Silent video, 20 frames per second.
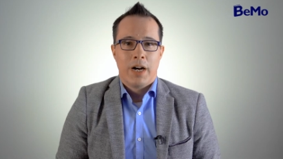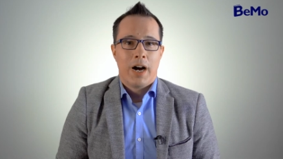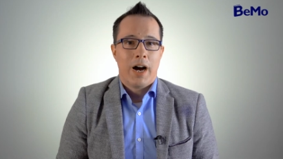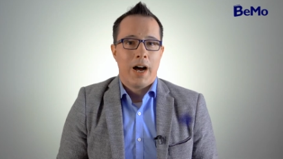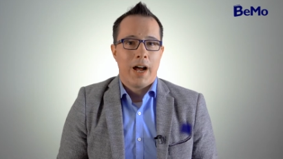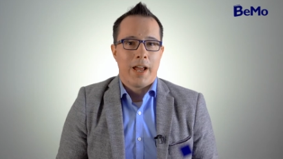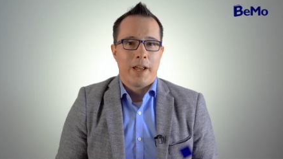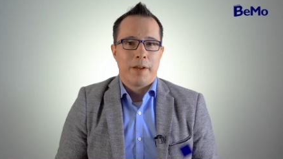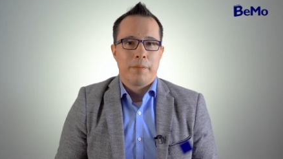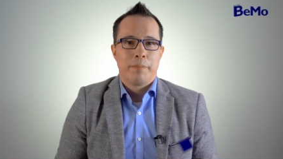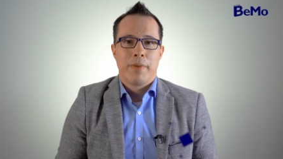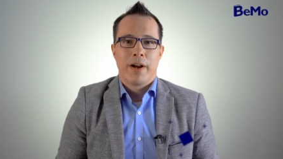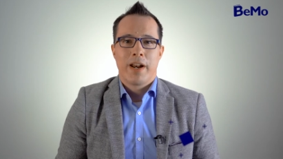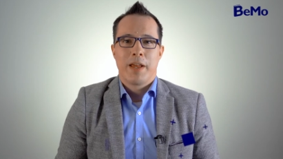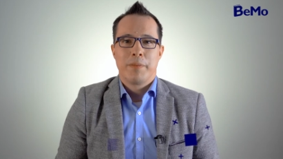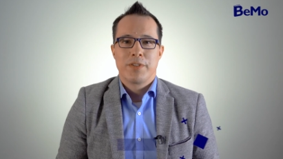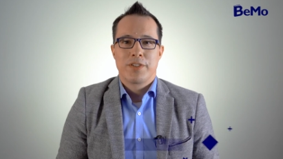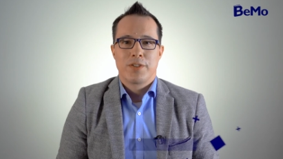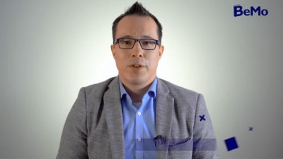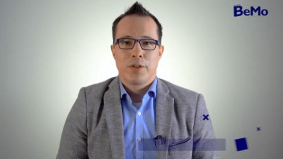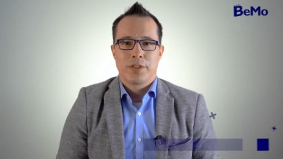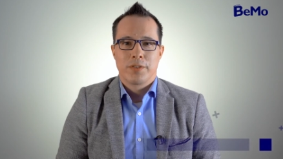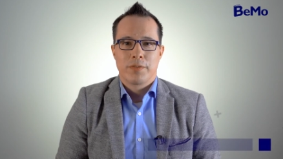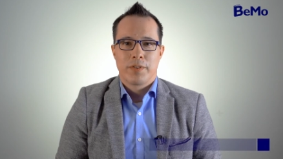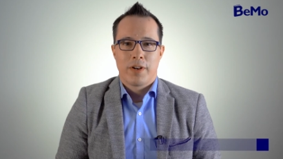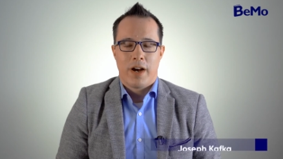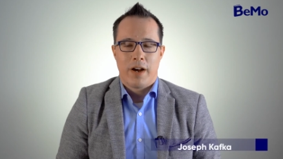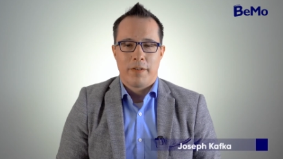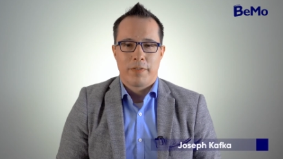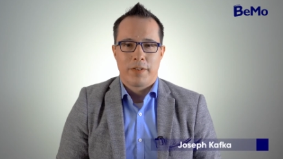Hi, my name is Joseph
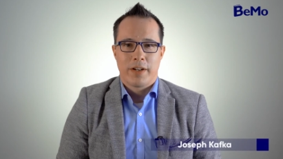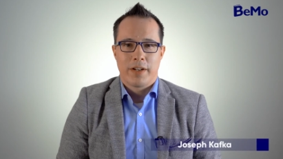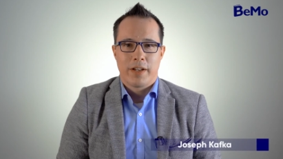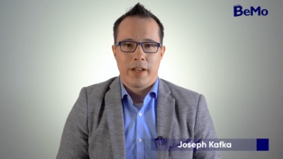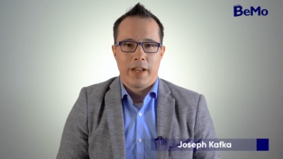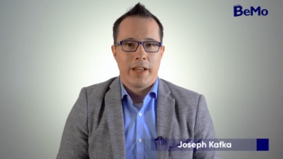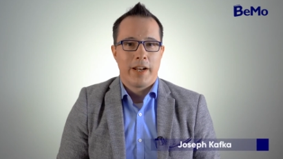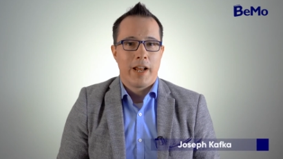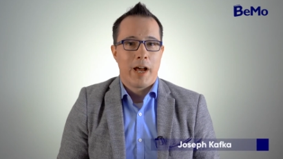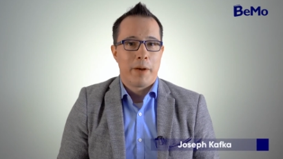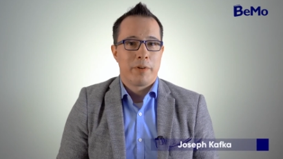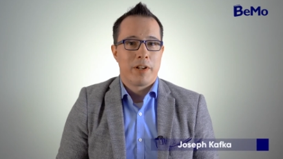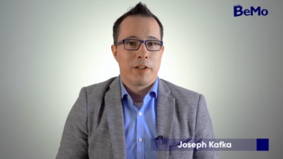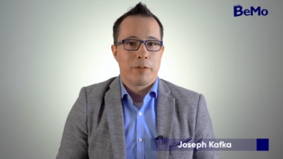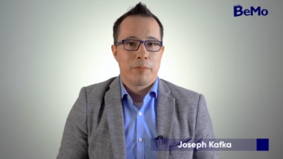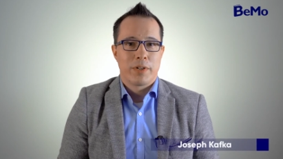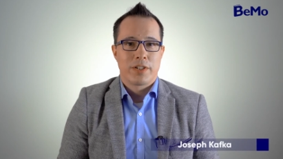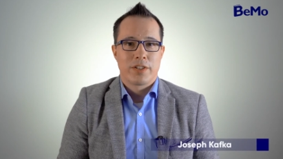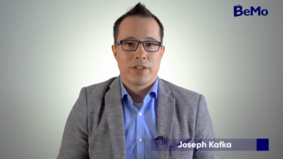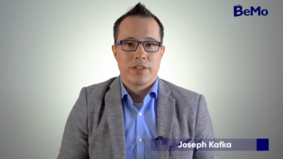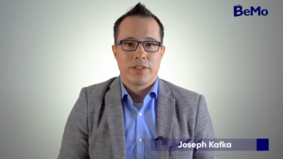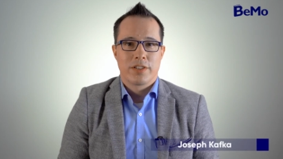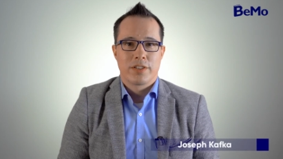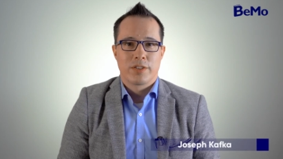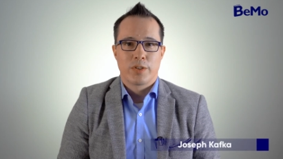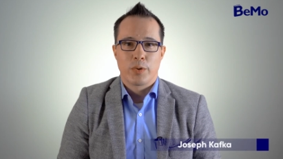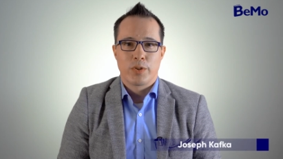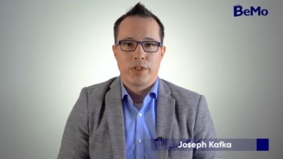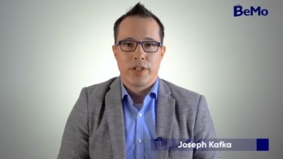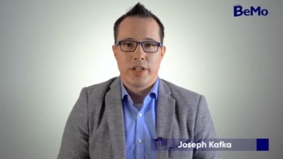Kafka, and I'm an admissions
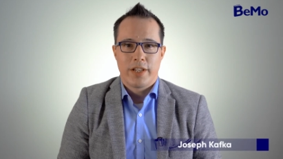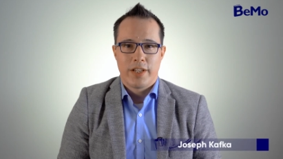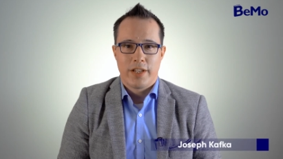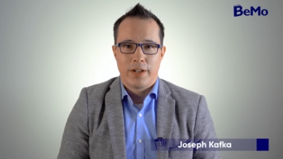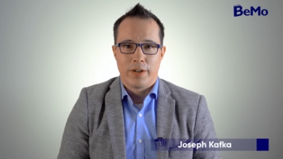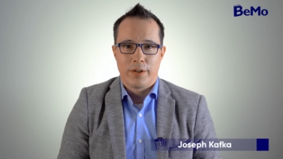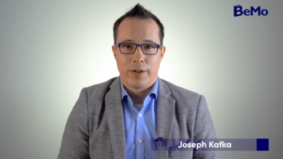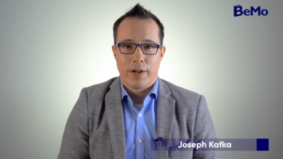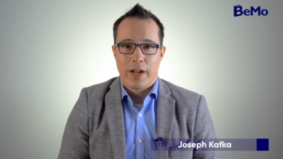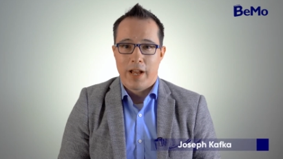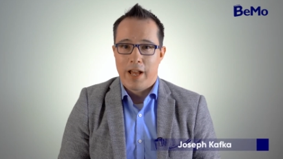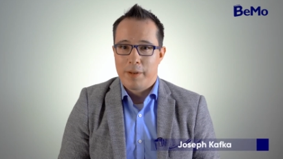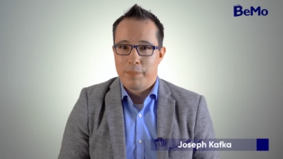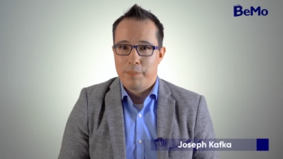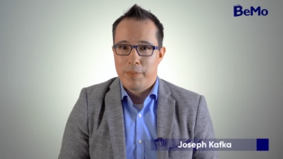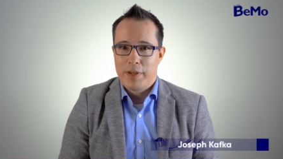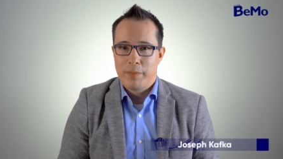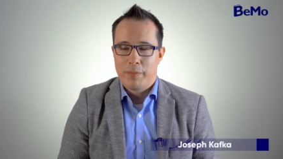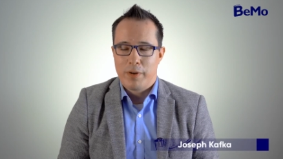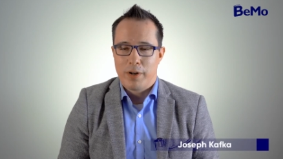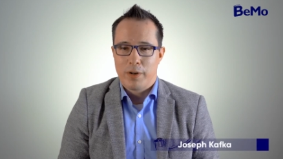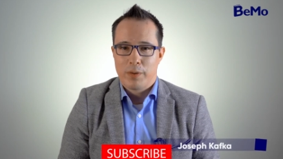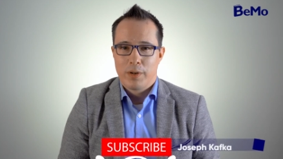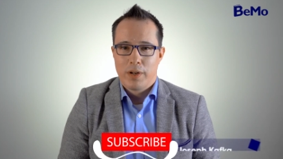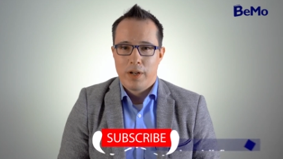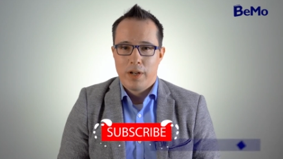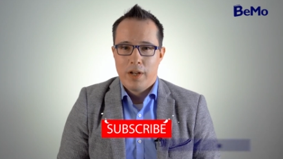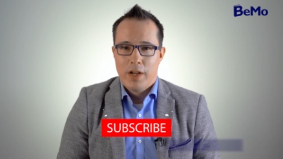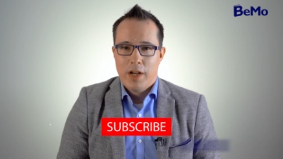associate here at BeMo.